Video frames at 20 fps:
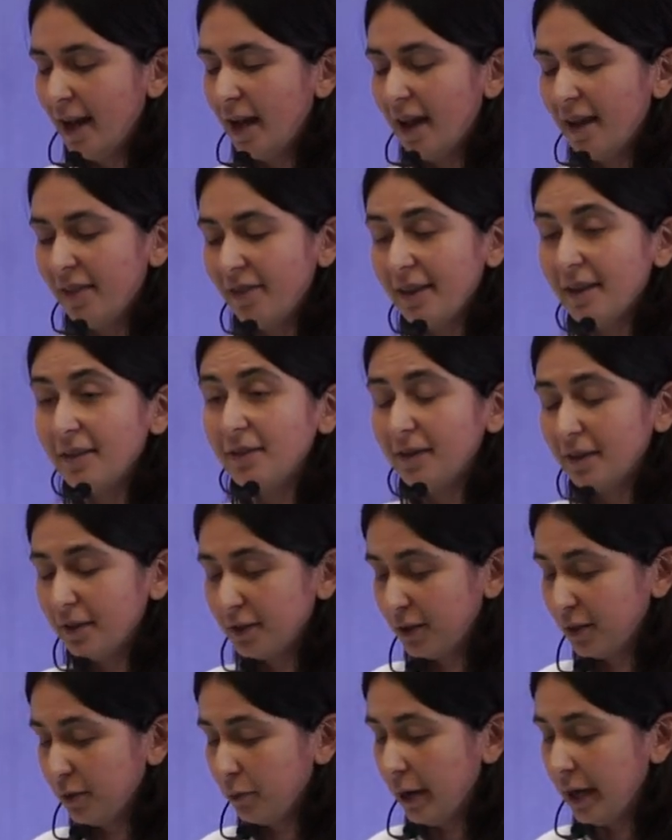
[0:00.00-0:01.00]
And then there
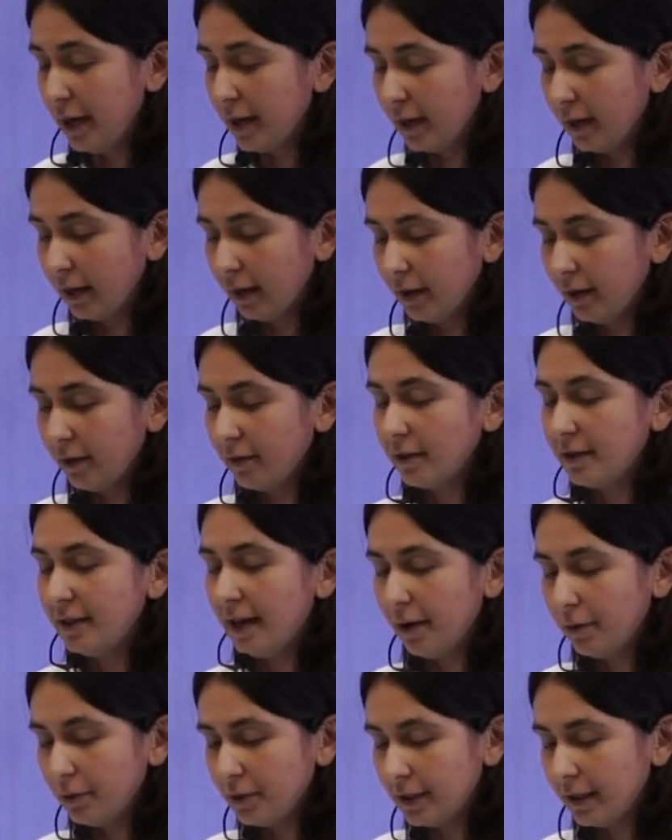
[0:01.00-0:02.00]
is the waiting, the
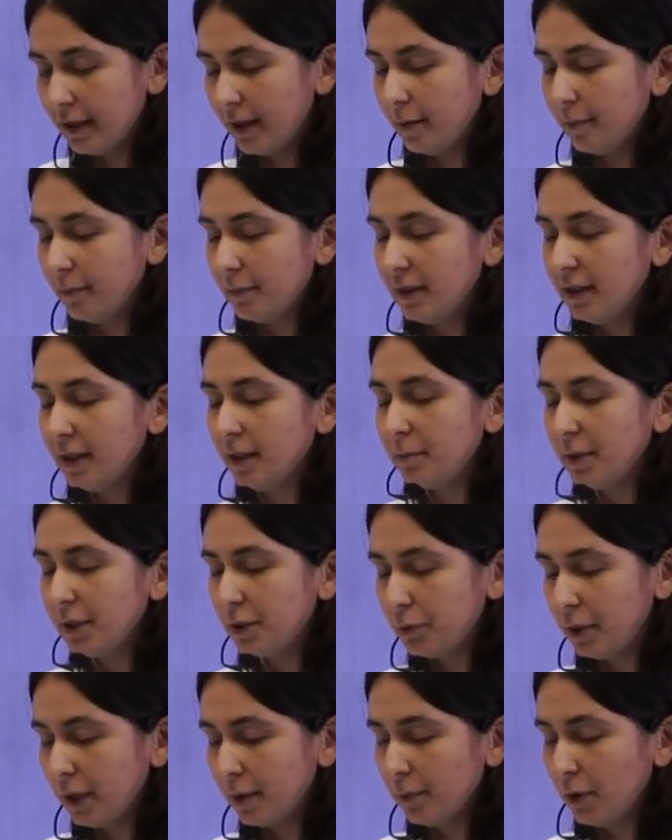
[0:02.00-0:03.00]
downtime, the
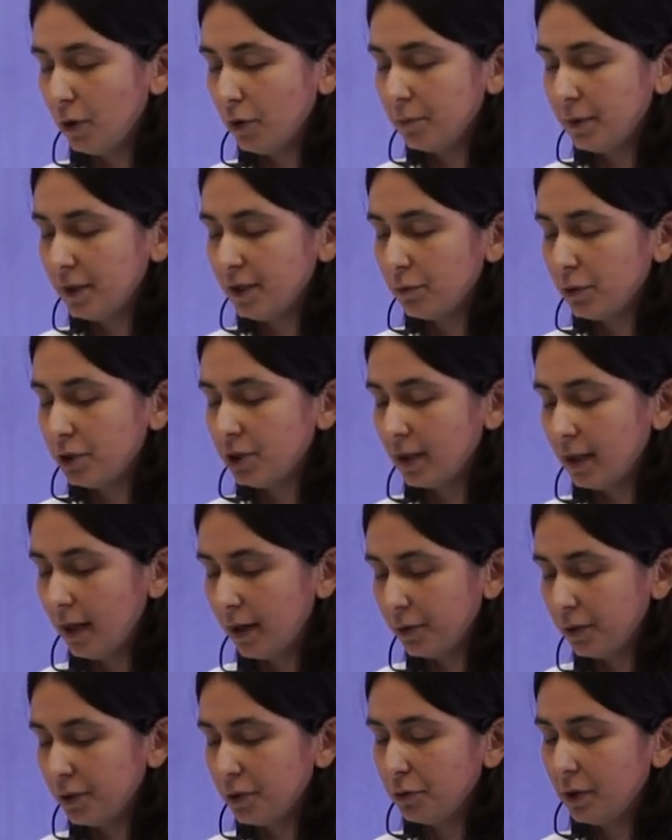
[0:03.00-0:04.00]
in-between moments which
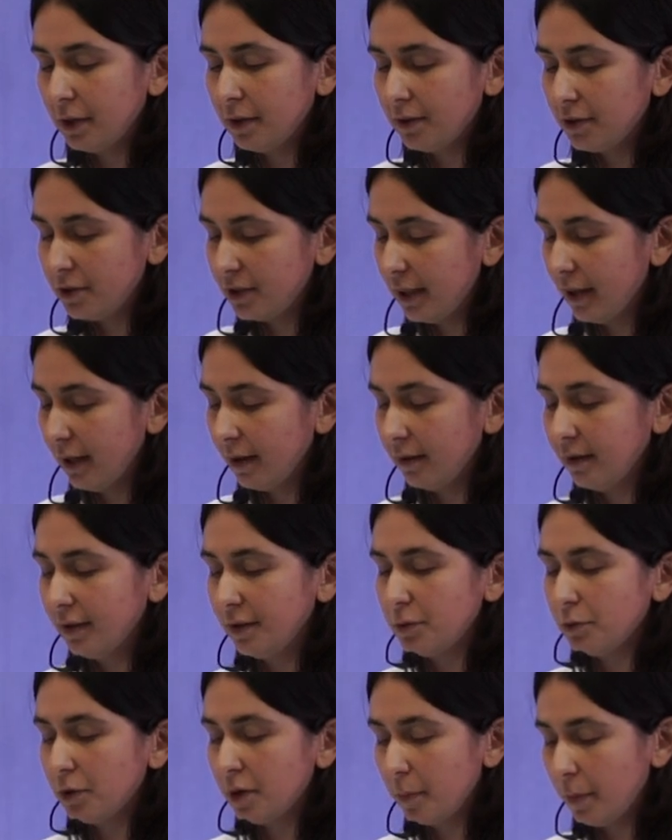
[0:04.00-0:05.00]
allow you to understand
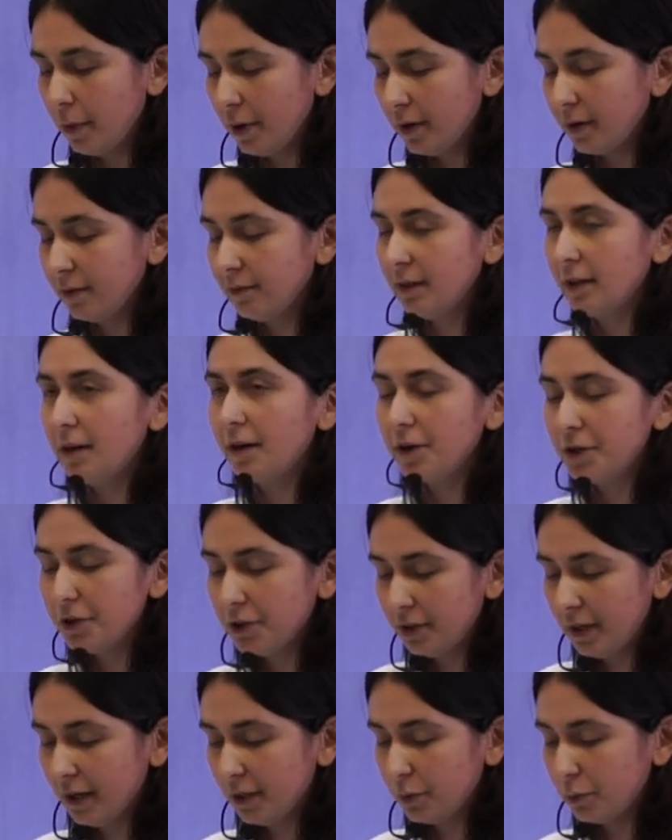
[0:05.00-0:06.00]
that you are part of a
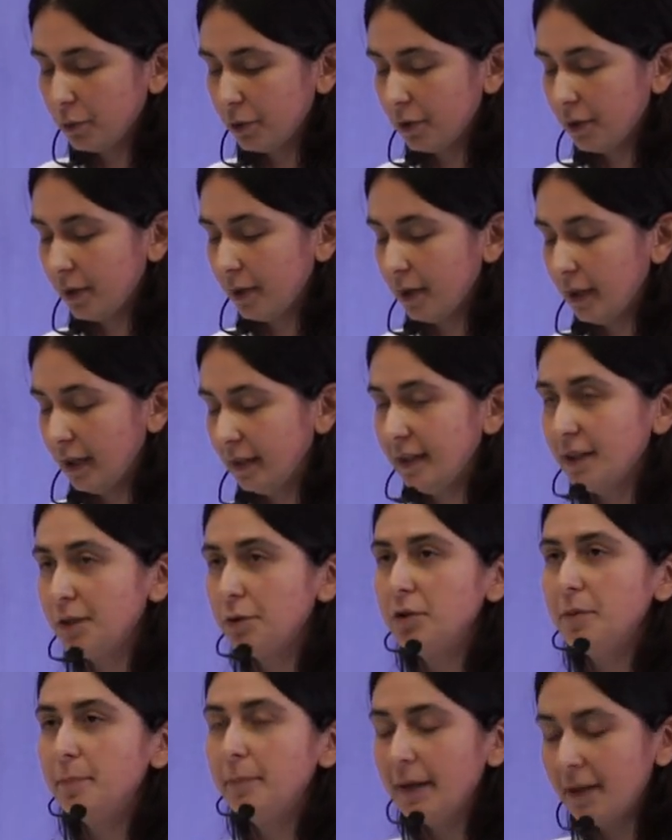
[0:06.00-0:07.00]
larger network and that
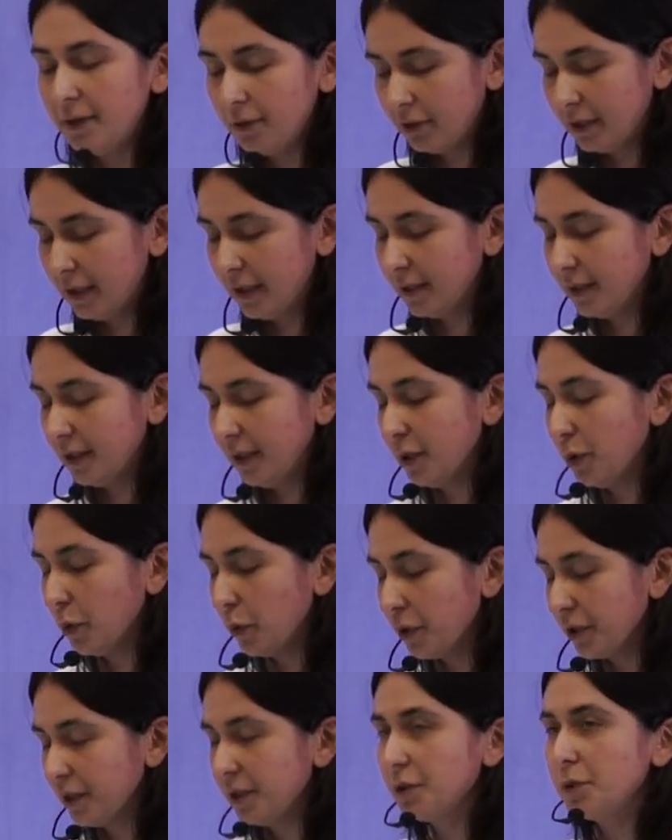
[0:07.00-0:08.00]
you depend on it in
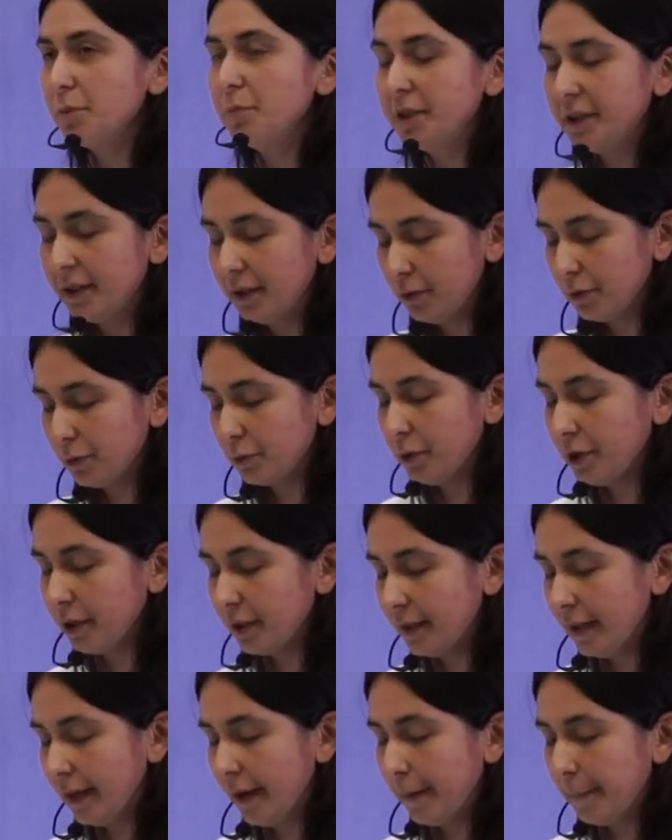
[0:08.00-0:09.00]
order to begin your
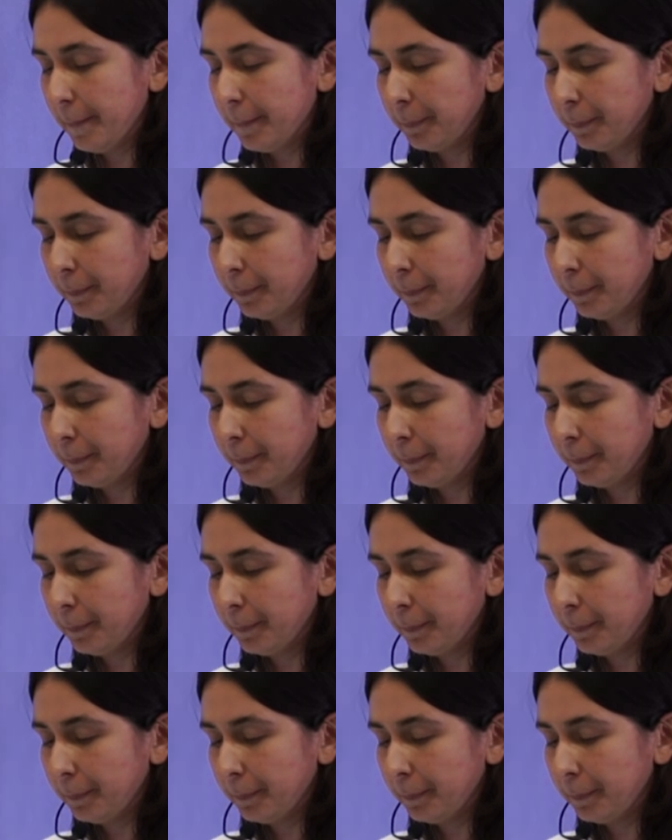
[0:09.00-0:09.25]
workday.